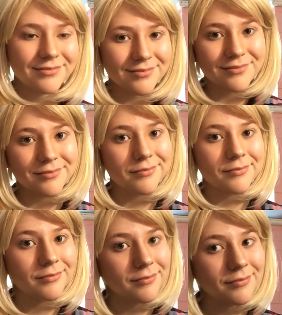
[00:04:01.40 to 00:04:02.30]
And
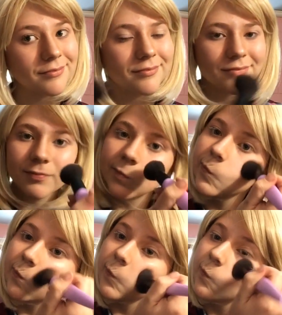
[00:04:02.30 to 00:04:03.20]
now, guess
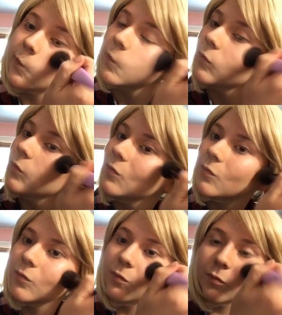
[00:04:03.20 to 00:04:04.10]
what? More
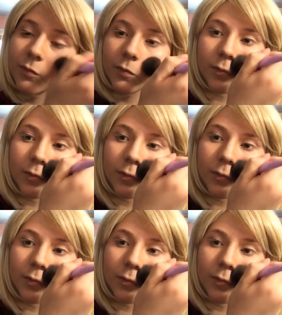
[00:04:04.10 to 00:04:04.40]
powder.